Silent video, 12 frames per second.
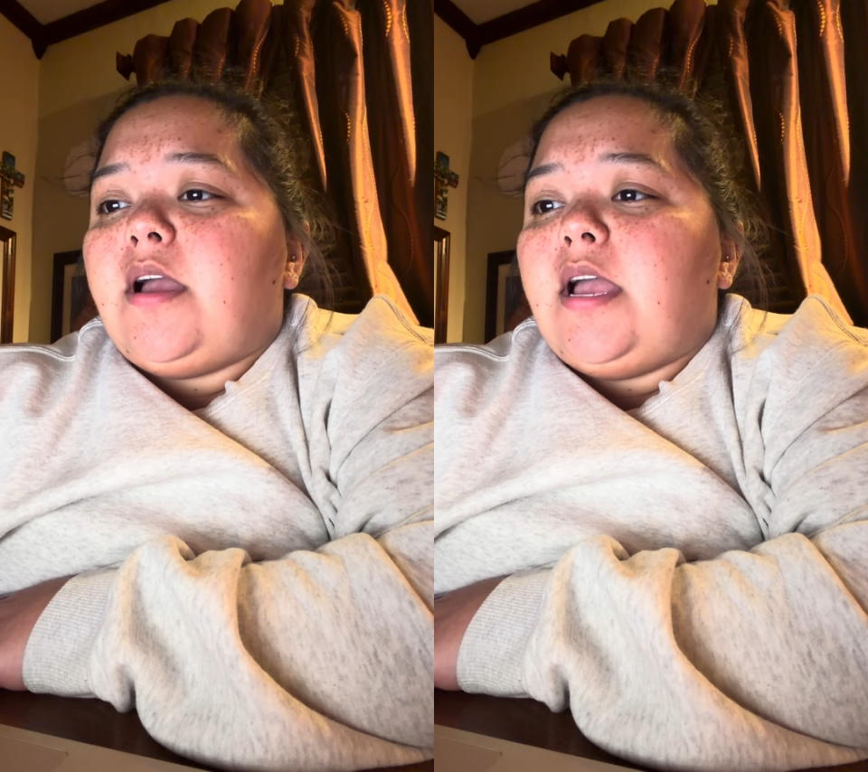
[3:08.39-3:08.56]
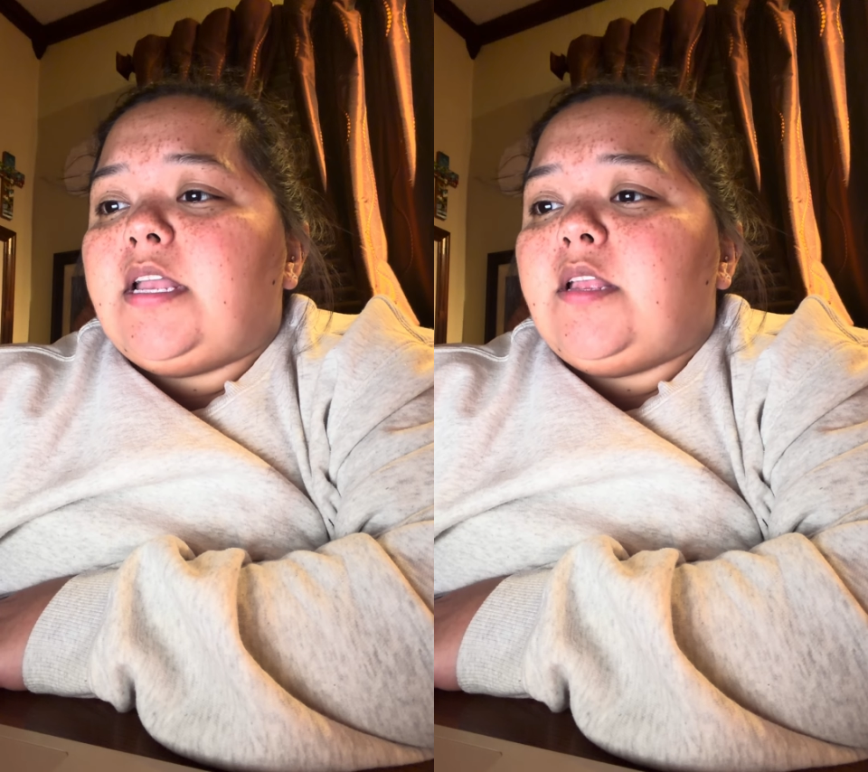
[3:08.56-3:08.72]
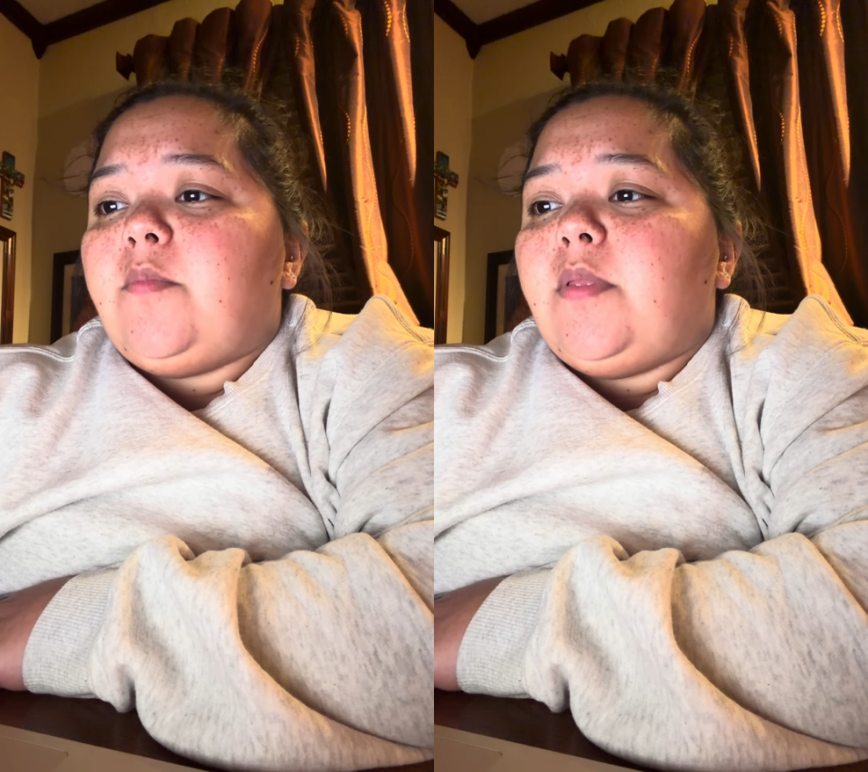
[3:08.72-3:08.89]
I
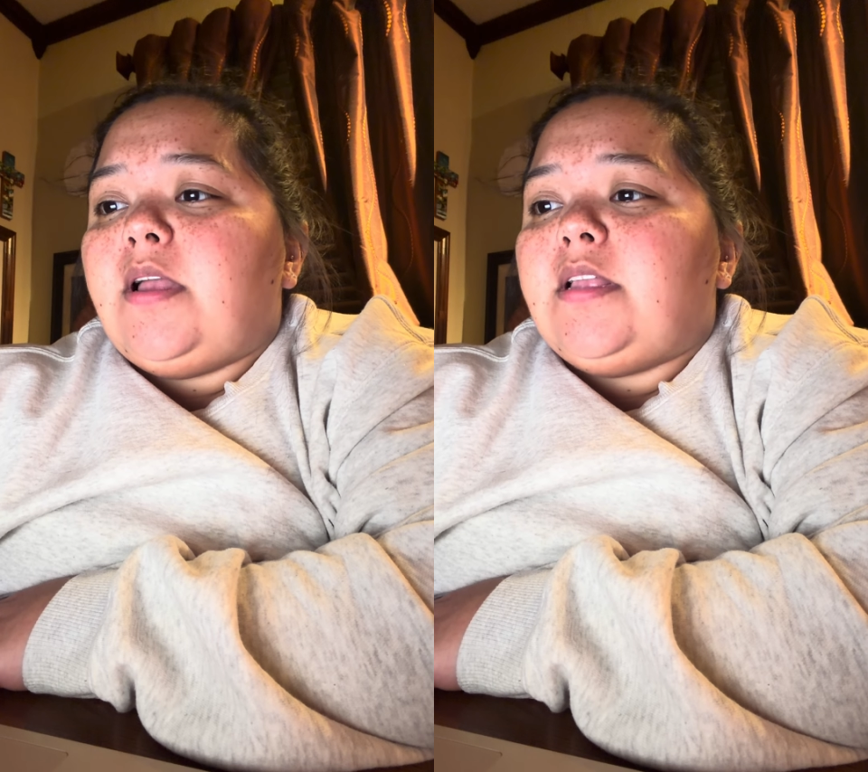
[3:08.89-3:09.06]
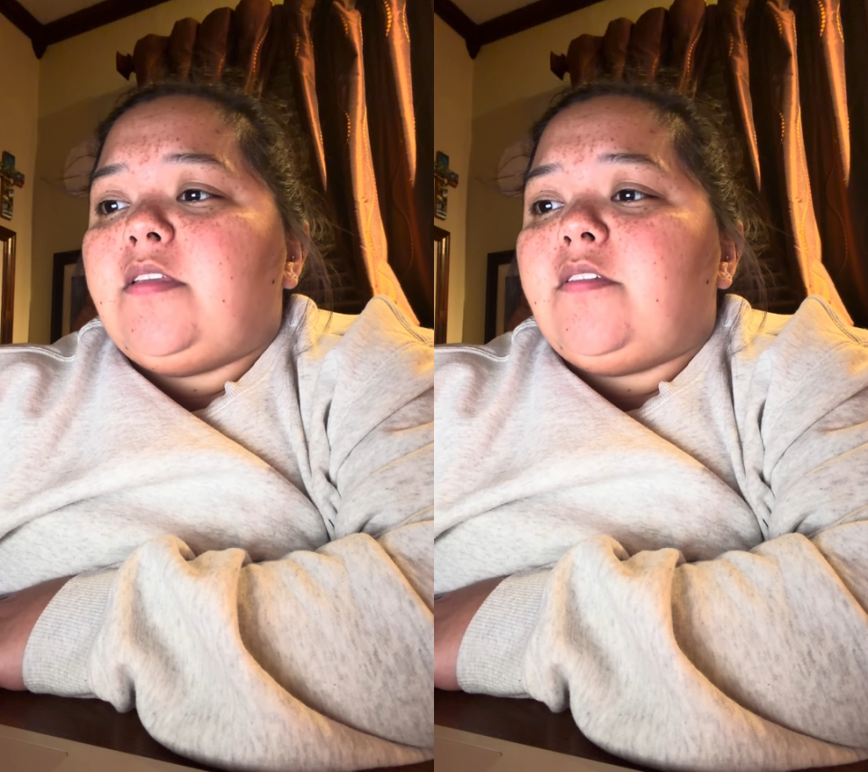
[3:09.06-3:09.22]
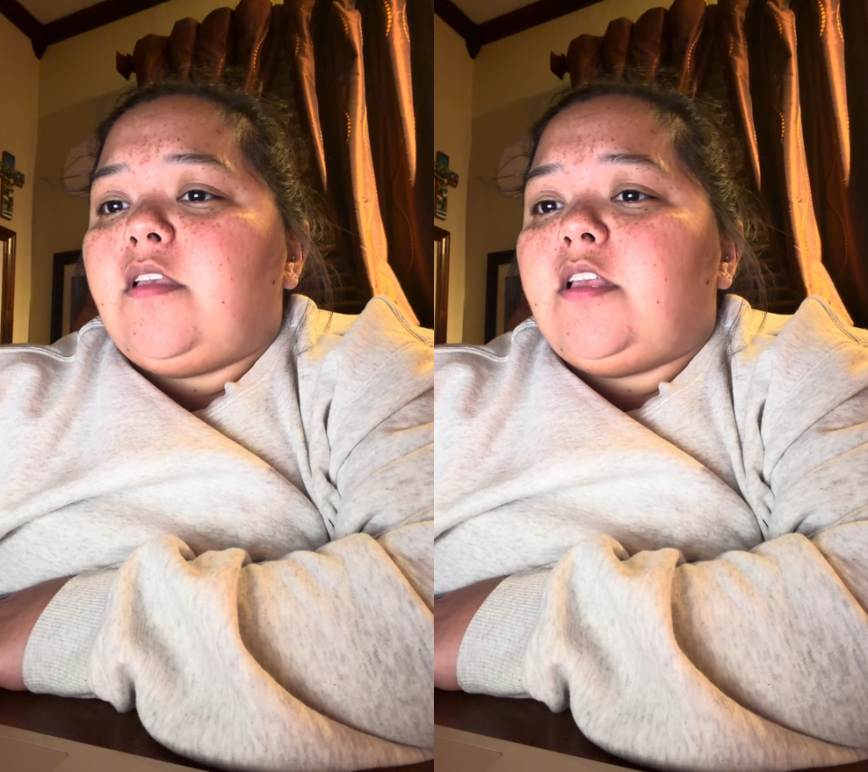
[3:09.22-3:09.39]
can apply
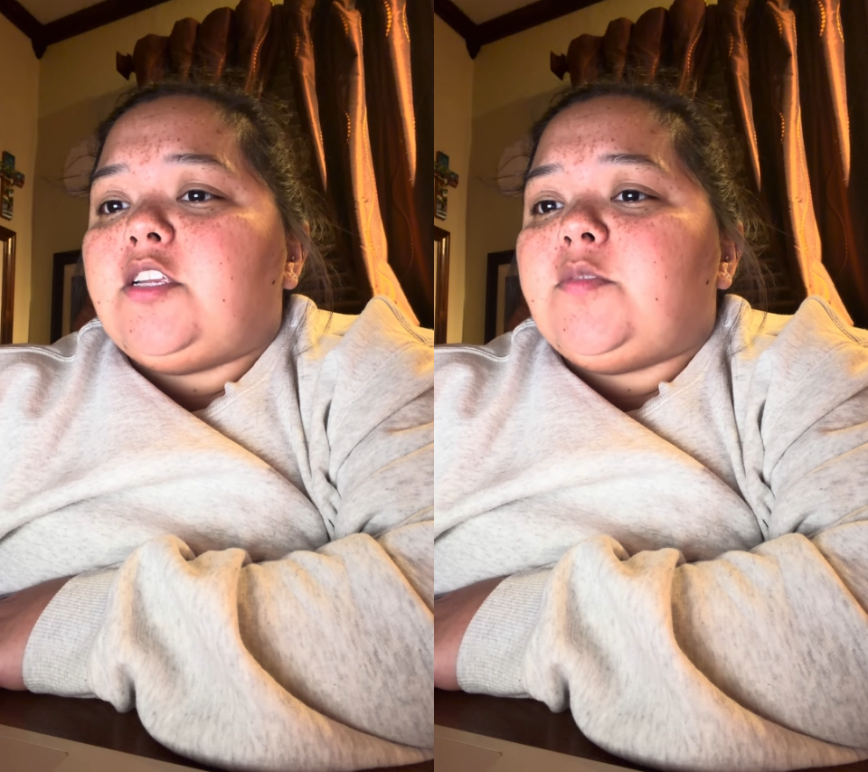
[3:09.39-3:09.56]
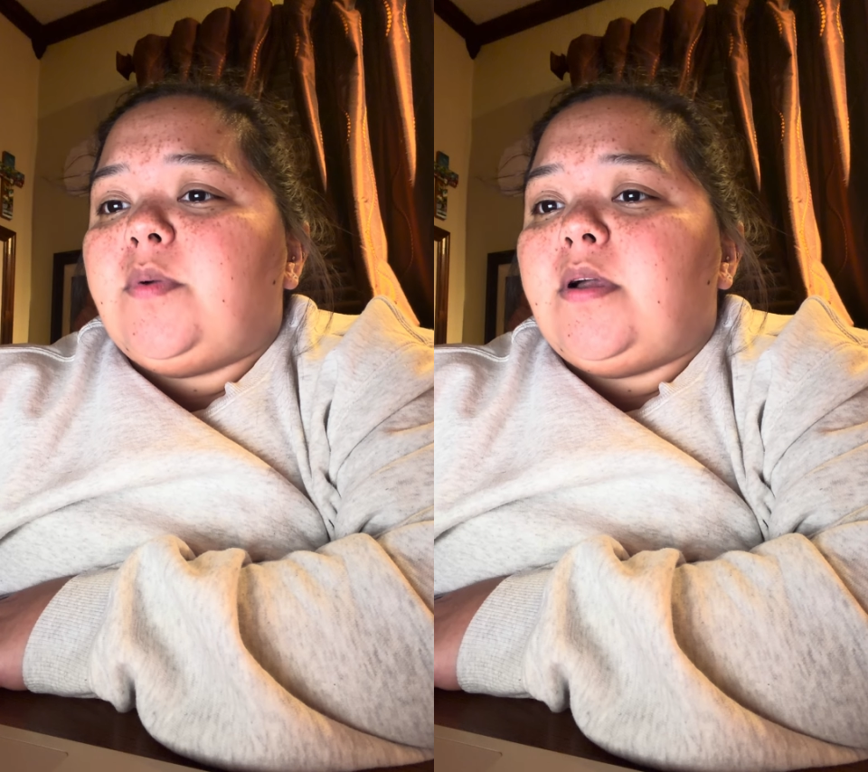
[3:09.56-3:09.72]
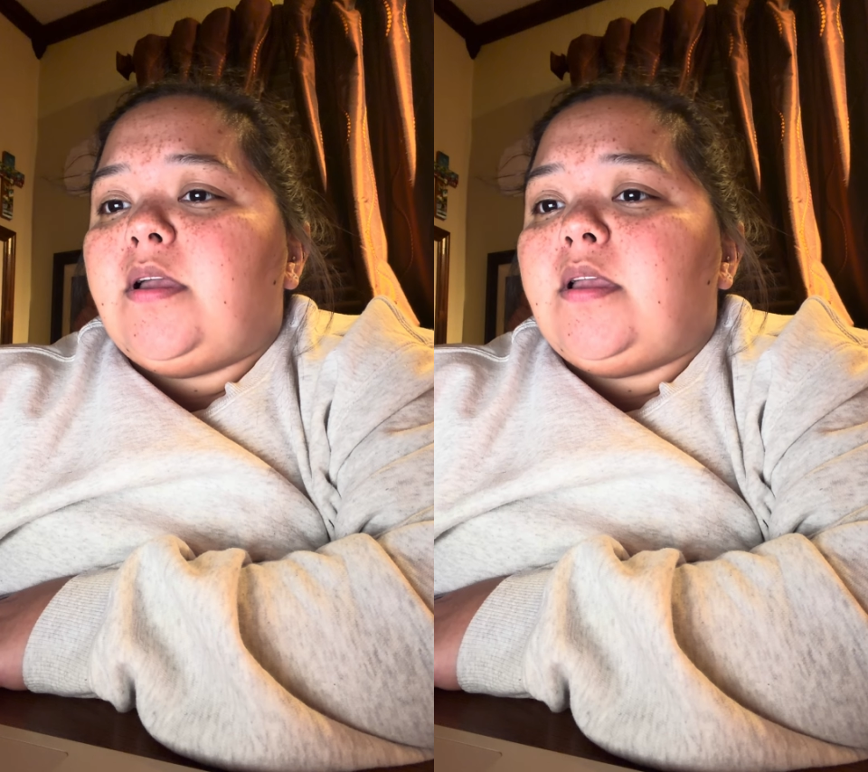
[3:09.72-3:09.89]
this knowledge
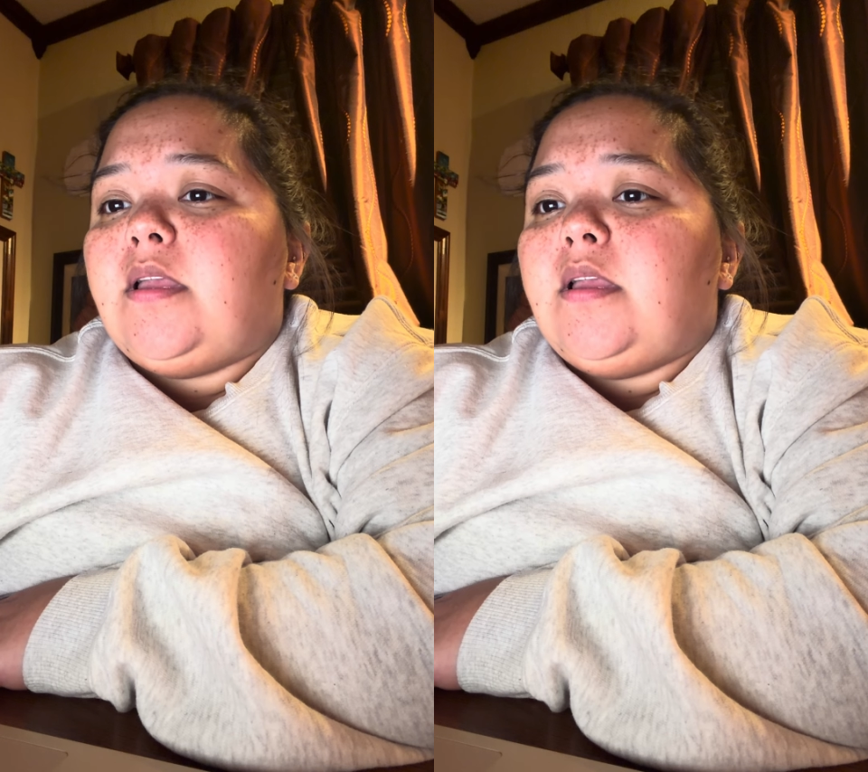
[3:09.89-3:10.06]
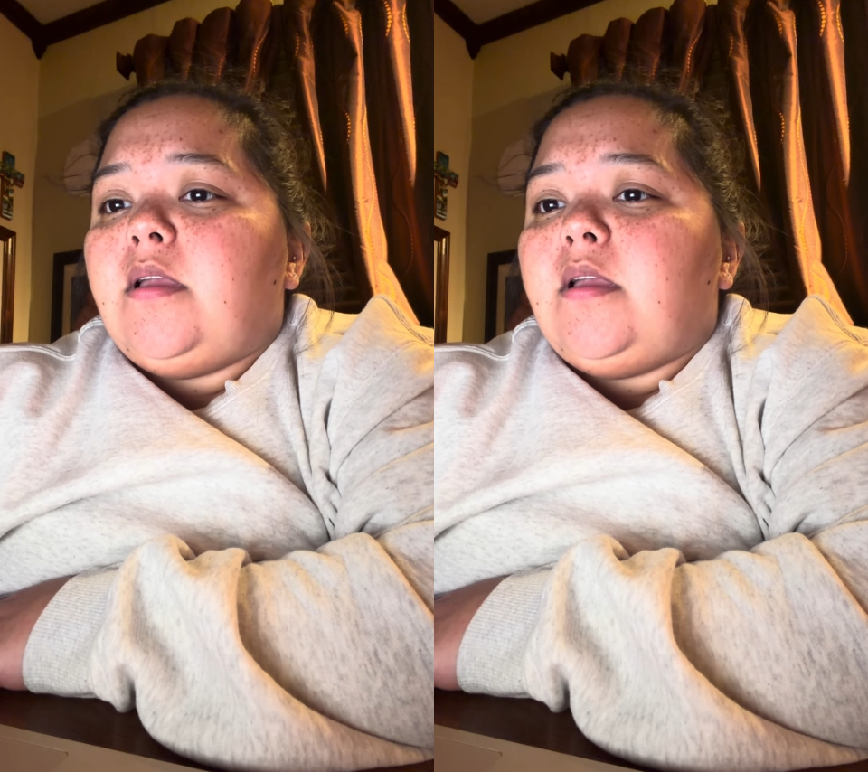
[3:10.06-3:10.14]
by